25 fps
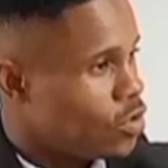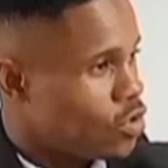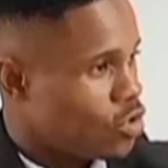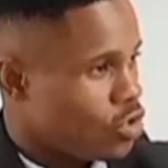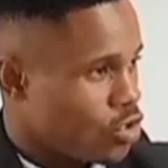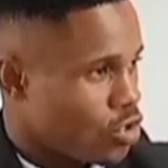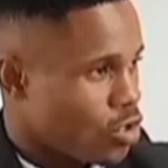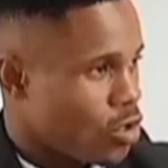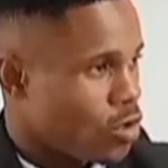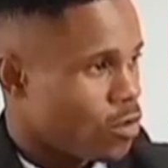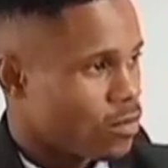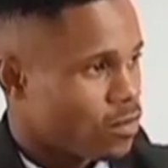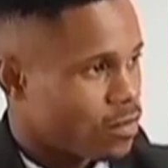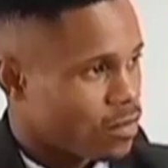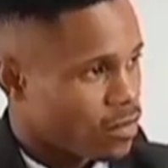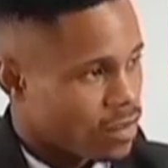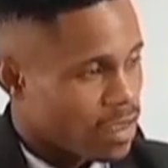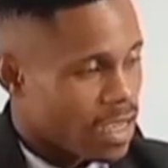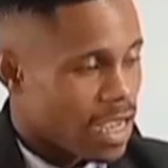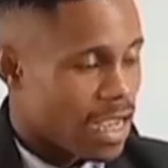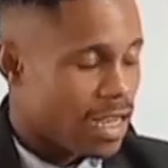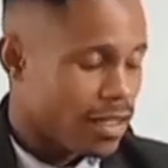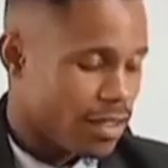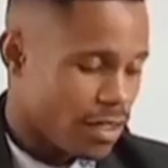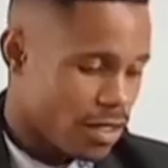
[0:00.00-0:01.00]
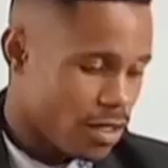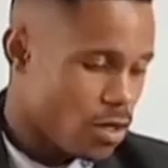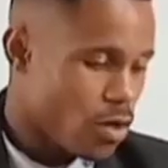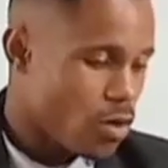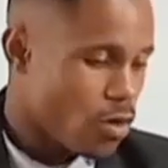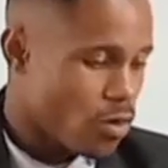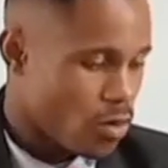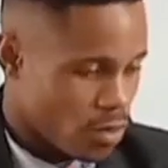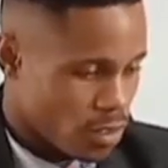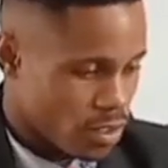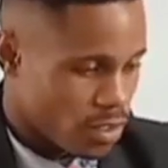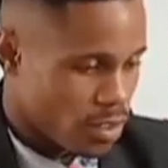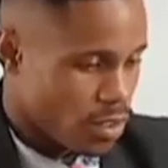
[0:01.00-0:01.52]
The short and the
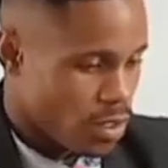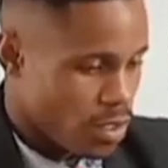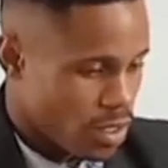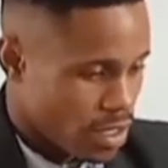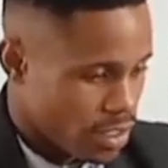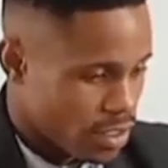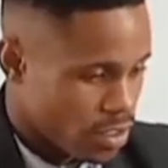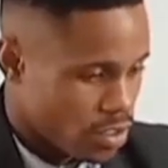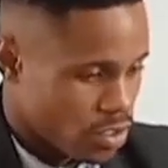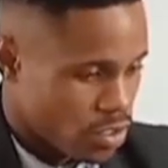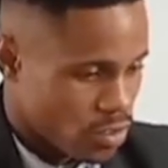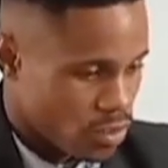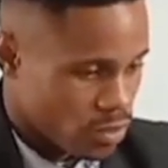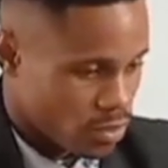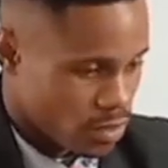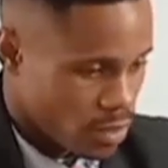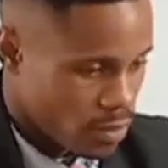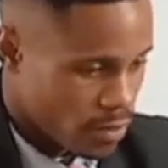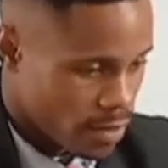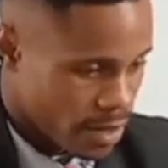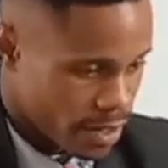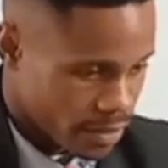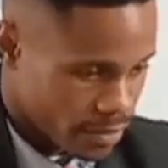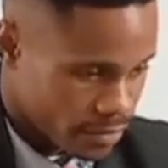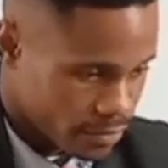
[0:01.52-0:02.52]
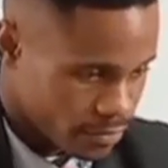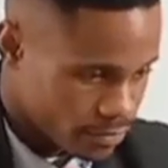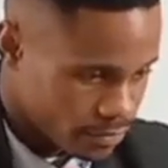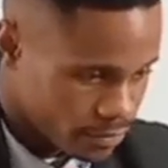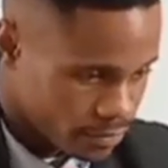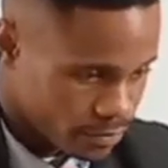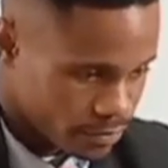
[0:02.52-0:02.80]
long, or the long and the short. Alright.